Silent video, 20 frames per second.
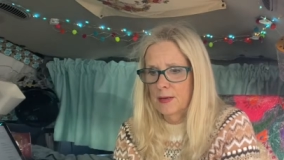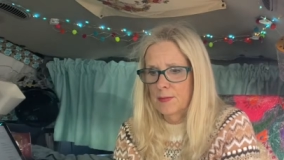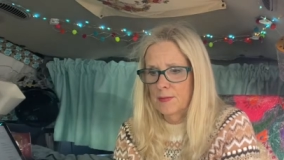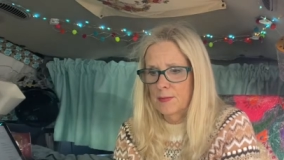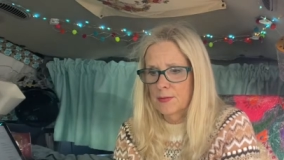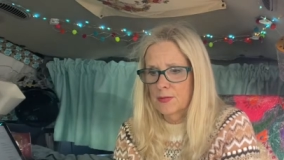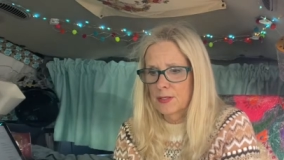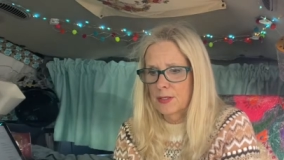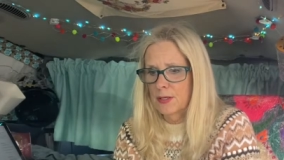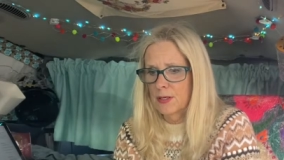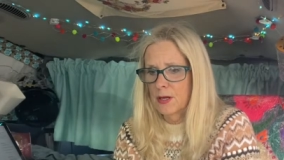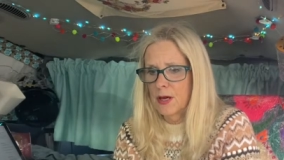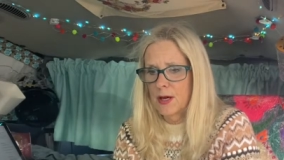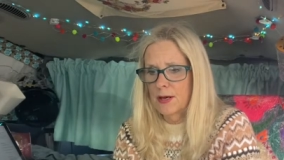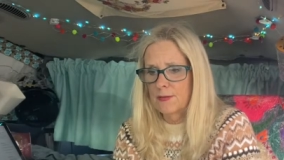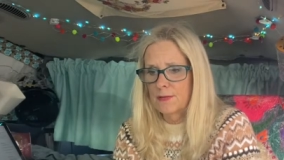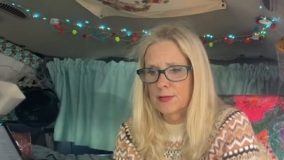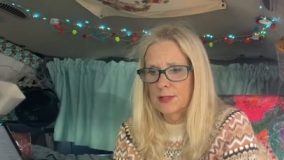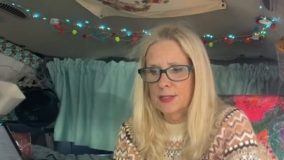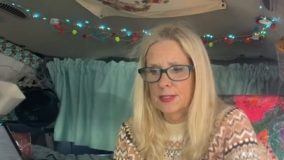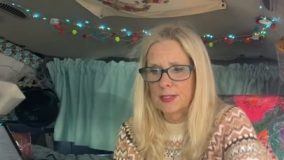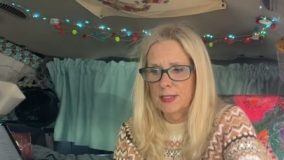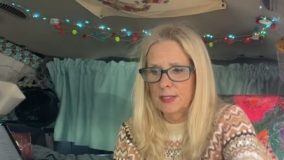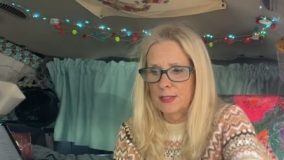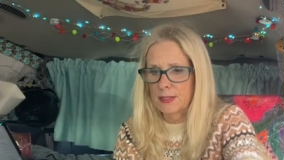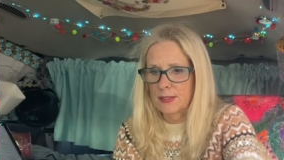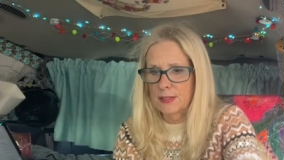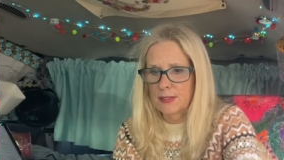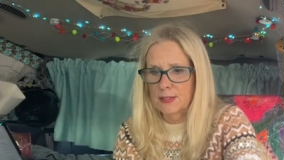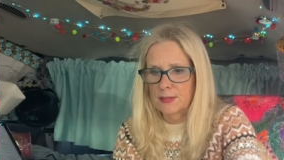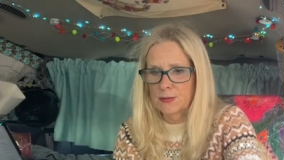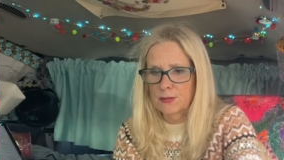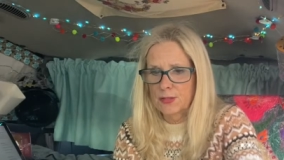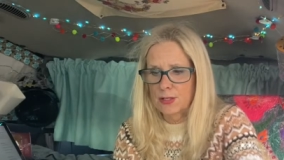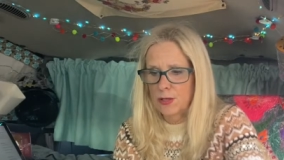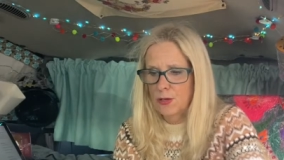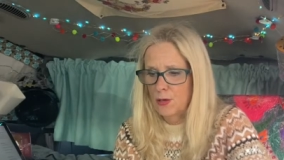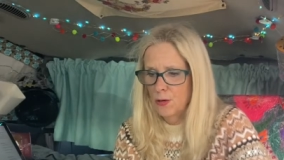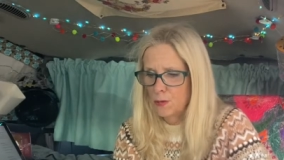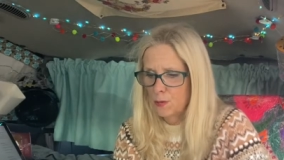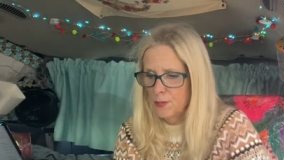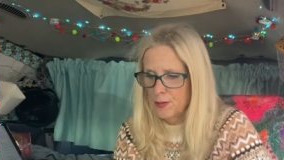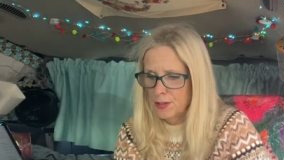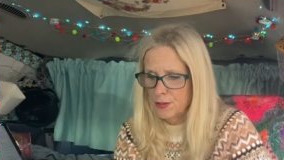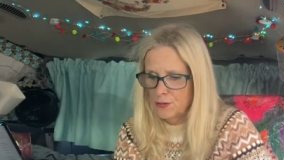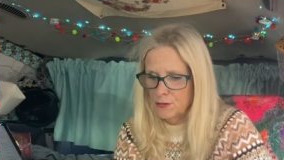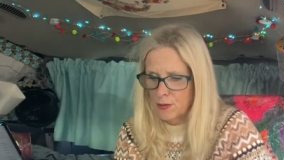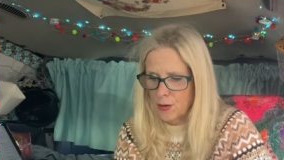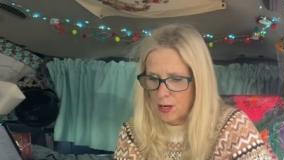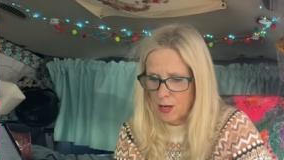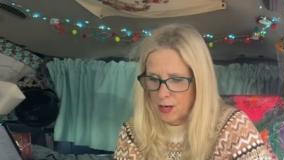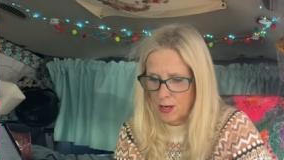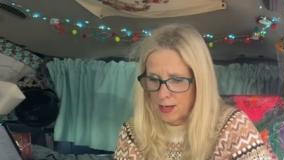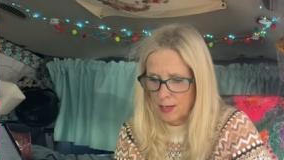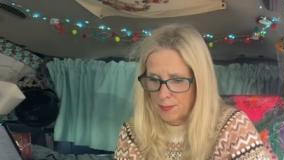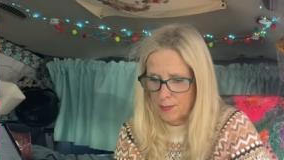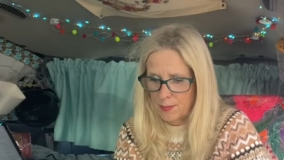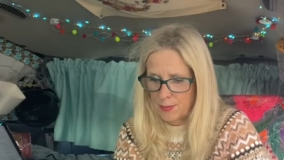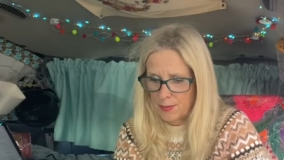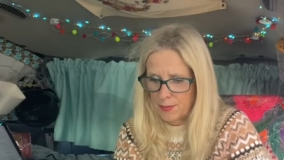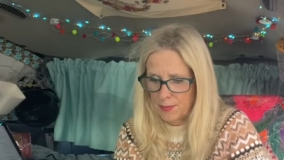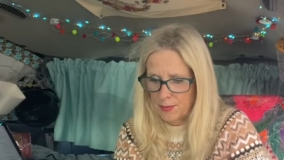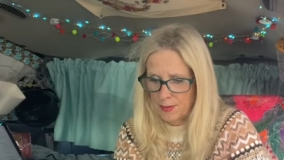There's a lot of Indians. There's the Hopi tribe,